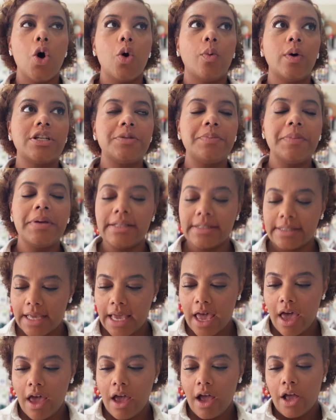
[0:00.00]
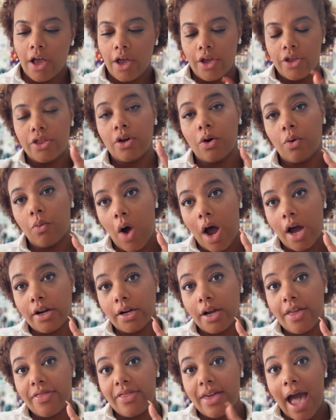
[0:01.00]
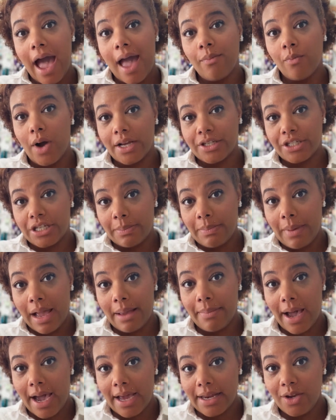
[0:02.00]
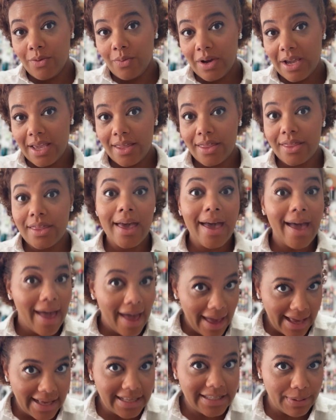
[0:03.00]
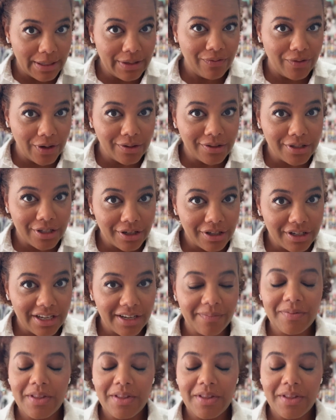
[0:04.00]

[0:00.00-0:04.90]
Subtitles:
which means that the water that I'm washing my body with has been filtered.